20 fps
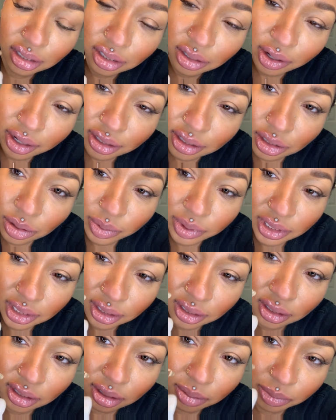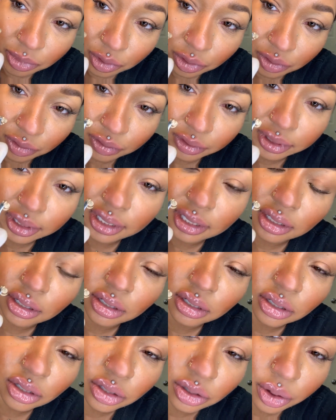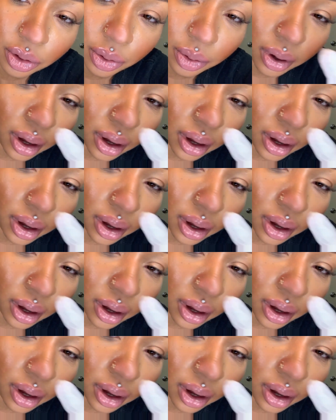know, I just wasn't in the mood for this. So,